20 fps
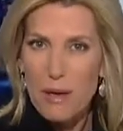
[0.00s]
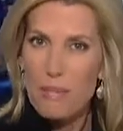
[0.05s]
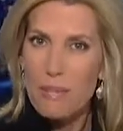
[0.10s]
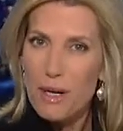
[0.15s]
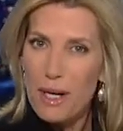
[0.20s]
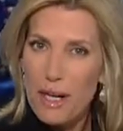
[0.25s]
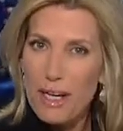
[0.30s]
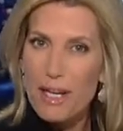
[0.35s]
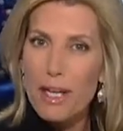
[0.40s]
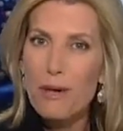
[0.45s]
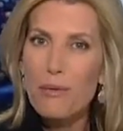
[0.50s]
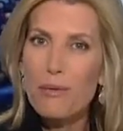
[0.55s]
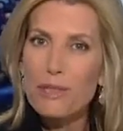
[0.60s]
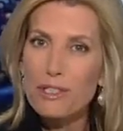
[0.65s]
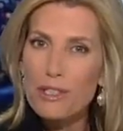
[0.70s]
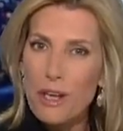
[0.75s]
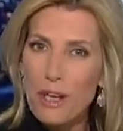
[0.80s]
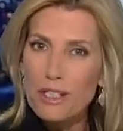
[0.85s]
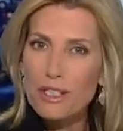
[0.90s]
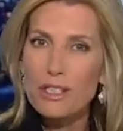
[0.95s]
But it
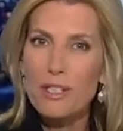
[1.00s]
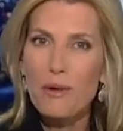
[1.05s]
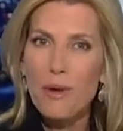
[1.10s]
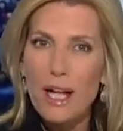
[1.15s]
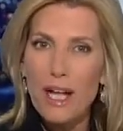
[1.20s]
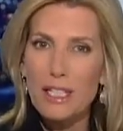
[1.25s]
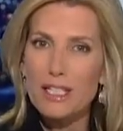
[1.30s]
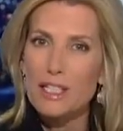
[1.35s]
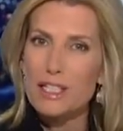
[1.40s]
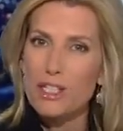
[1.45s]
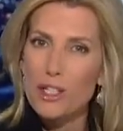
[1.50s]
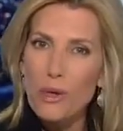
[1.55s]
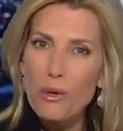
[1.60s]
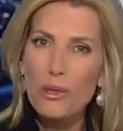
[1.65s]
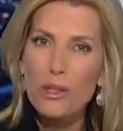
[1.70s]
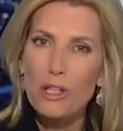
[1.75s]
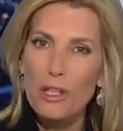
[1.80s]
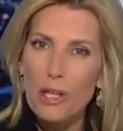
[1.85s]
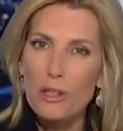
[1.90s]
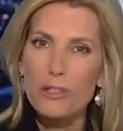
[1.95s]
was also held so
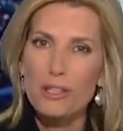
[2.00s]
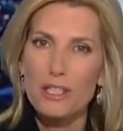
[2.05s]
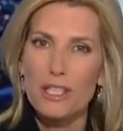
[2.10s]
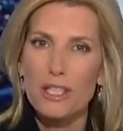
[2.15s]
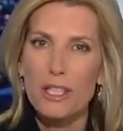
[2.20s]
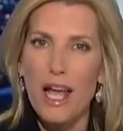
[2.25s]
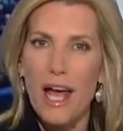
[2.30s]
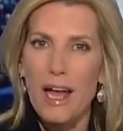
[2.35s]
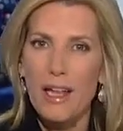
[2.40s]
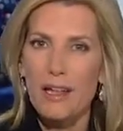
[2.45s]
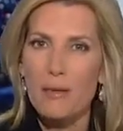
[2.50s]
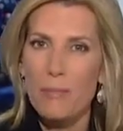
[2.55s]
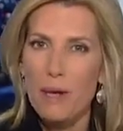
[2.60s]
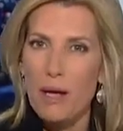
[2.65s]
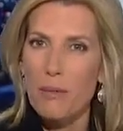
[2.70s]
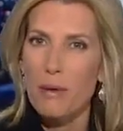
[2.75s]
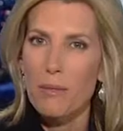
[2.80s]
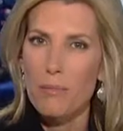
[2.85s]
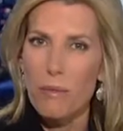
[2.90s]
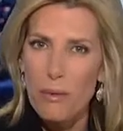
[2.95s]
close to the
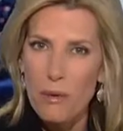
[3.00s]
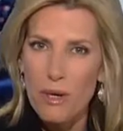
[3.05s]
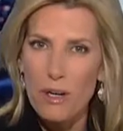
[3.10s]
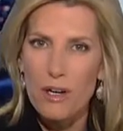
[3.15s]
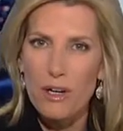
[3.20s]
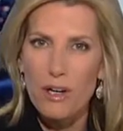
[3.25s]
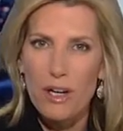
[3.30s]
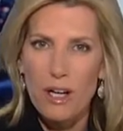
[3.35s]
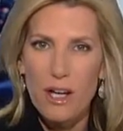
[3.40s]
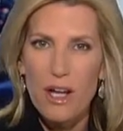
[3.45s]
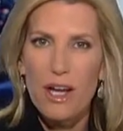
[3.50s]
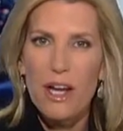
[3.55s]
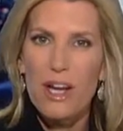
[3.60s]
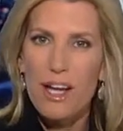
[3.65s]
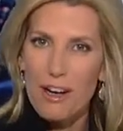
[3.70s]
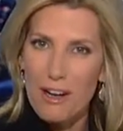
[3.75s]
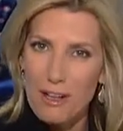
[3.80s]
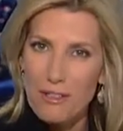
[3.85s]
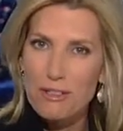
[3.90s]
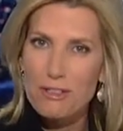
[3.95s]
Alabama border,
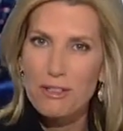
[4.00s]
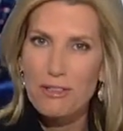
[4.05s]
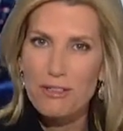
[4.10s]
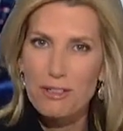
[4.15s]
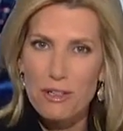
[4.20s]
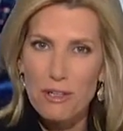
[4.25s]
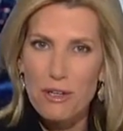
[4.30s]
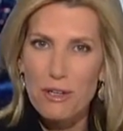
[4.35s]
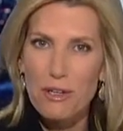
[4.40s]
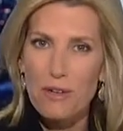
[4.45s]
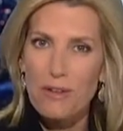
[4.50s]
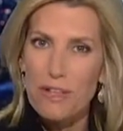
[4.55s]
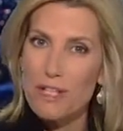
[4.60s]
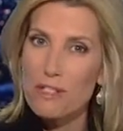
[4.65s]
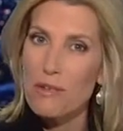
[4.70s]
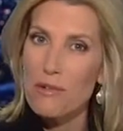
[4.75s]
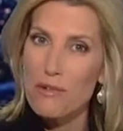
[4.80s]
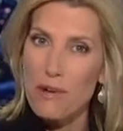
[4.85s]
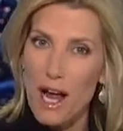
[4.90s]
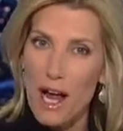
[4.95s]
it also served
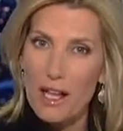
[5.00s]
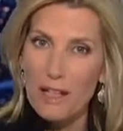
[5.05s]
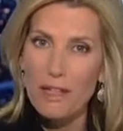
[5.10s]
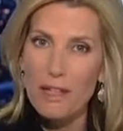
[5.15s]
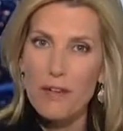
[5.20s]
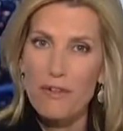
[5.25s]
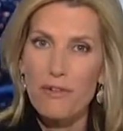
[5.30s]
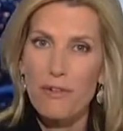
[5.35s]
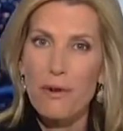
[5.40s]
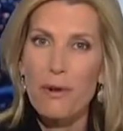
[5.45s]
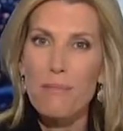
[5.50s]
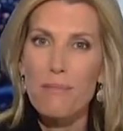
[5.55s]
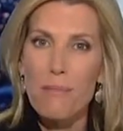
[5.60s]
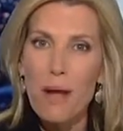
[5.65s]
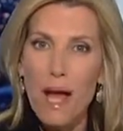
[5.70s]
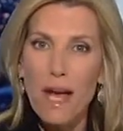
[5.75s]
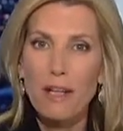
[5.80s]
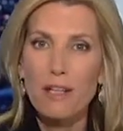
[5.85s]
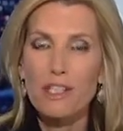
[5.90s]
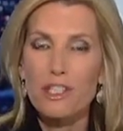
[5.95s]
as a rally for
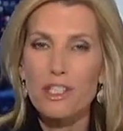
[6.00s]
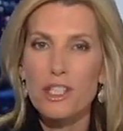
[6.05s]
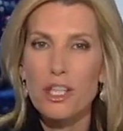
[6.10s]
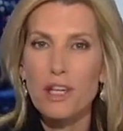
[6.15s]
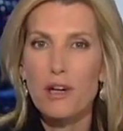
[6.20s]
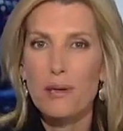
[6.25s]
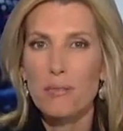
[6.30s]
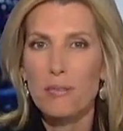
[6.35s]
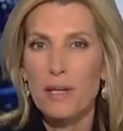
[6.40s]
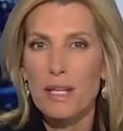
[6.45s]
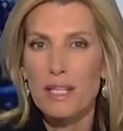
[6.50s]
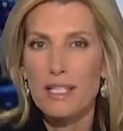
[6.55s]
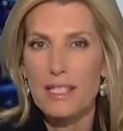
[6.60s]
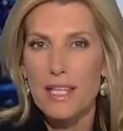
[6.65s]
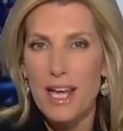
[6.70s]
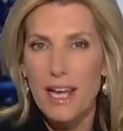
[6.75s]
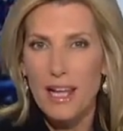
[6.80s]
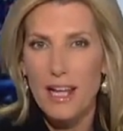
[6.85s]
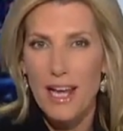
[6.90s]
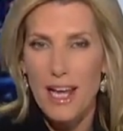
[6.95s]
embattled GOP
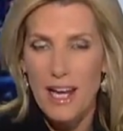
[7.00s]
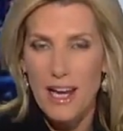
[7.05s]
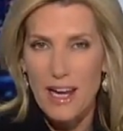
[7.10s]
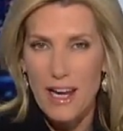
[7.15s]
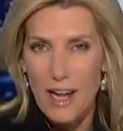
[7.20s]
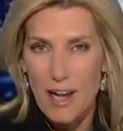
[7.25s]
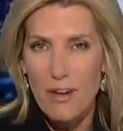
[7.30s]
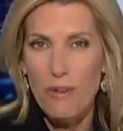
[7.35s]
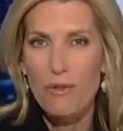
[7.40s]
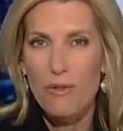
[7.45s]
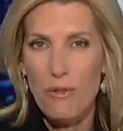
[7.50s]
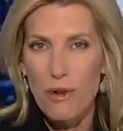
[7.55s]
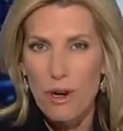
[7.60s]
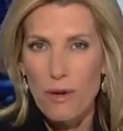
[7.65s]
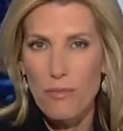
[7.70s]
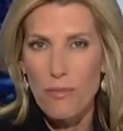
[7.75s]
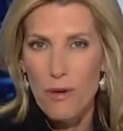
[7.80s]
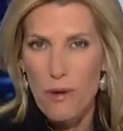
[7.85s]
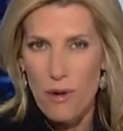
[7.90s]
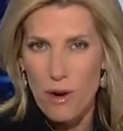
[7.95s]
Senate candidate
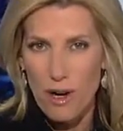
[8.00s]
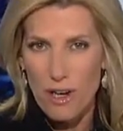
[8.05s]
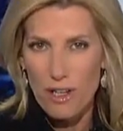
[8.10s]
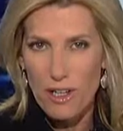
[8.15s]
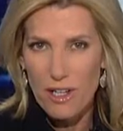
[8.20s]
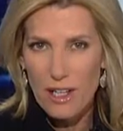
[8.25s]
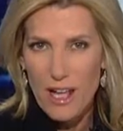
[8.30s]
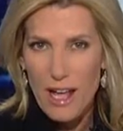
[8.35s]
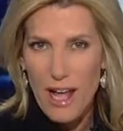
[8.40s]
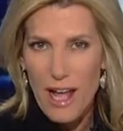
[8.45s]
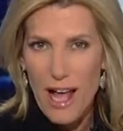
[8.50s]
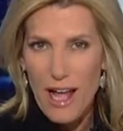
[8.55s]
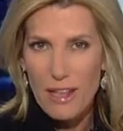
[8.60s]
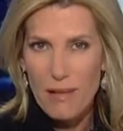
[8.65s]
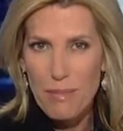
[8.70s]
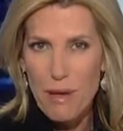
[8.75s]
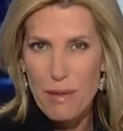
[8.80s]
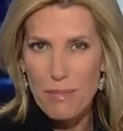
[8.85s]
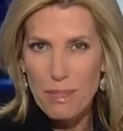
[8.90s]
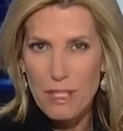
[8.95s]
Roy Moore.
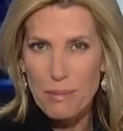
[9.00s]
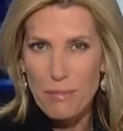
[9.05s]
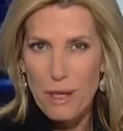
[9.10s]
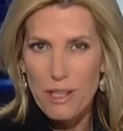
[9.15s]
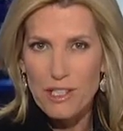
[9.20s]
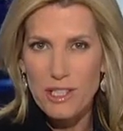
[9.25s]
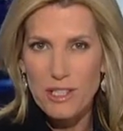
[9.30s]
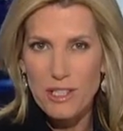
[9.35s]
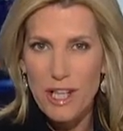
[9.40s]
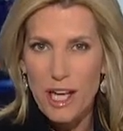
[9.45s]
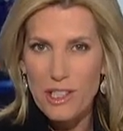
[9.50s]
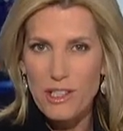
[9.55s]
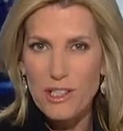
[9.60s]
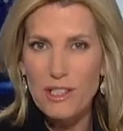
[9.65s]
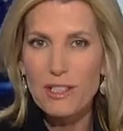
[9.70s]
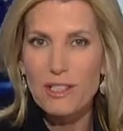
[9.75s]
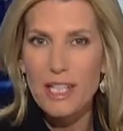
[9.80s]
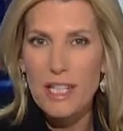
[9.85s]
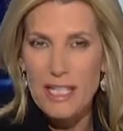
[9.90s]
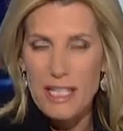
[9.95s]
Alabama's special
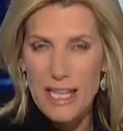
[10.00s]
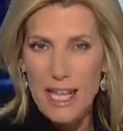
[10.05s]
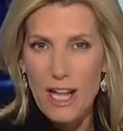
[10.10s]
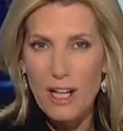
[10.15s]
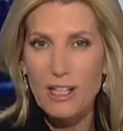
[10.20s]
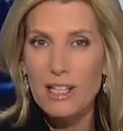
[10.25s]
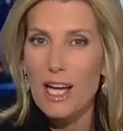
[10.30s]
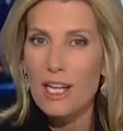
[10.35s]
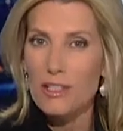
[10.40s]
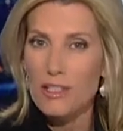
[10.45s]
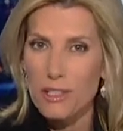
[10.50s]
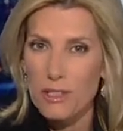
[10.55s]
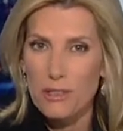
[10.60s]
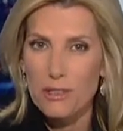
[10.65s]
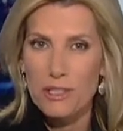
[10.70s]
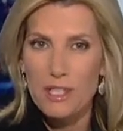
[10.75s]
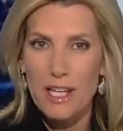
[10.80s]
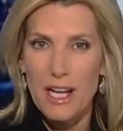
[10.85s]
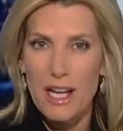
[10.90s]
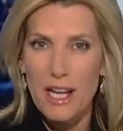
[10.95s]
election is held on
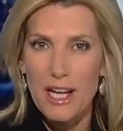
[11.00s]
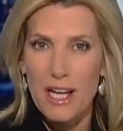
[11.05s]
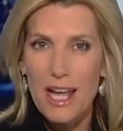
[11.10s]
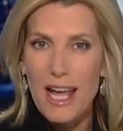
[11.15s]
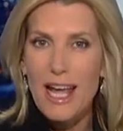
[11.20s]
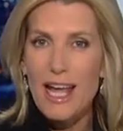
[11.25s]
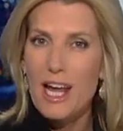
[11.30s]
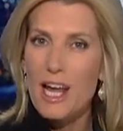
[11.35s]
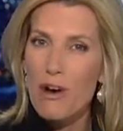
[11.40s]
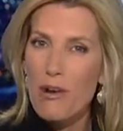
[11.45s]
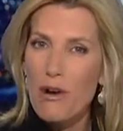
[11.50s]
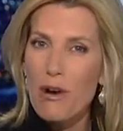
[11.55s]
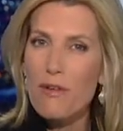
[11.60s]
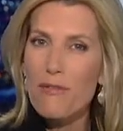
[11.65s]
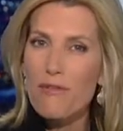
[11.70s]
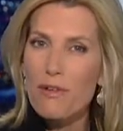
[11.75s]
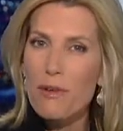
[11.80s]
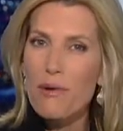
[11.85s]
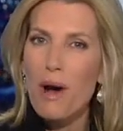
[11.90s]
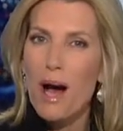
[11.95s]
Tuesday. Here are a
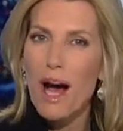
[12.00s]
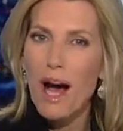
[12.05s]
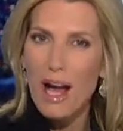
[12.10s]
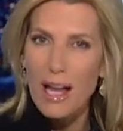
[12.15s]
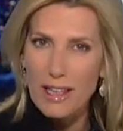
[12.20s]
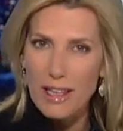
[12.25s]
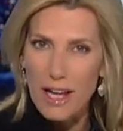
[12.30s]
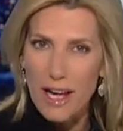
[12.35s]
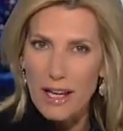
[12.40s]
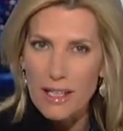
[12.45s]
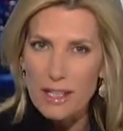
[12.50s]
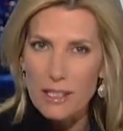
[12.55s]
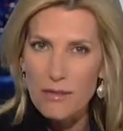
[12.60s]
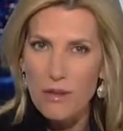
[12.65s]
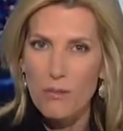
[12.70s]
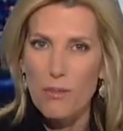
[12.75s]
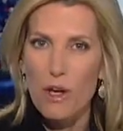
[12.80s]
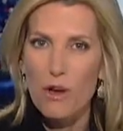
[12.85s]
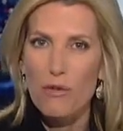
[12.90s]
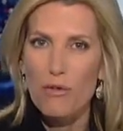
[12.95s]
few highlights
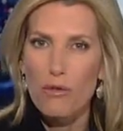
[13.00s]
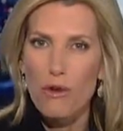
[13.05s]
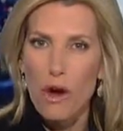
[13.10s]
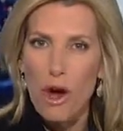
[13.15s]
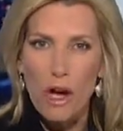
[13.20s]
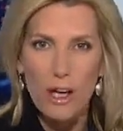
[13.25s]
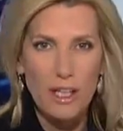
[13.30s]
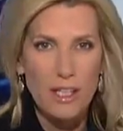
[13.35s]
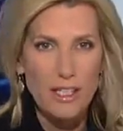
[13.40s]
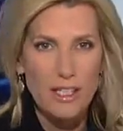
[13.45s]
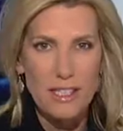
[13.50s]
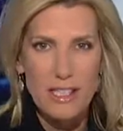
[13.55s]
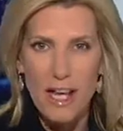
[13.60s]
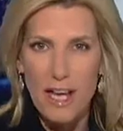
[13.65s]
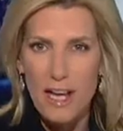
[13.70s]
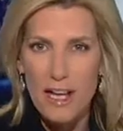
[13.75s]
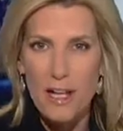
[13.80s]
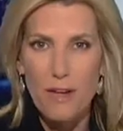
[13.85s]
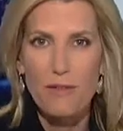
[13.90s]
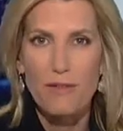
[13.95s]
from the raucous
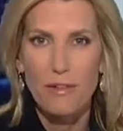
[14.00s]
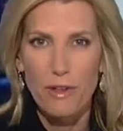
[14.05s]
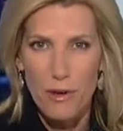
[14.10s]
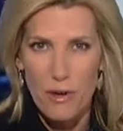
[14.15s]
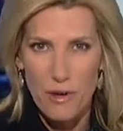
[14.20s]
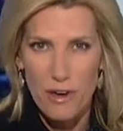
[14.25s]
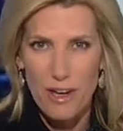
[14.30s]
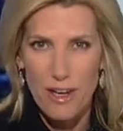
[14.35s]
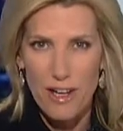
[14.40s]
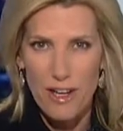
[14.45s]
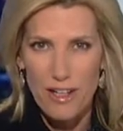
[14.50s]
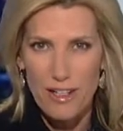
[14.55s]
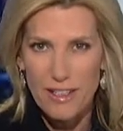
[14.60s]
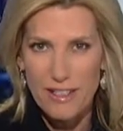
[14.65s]
night in Florida.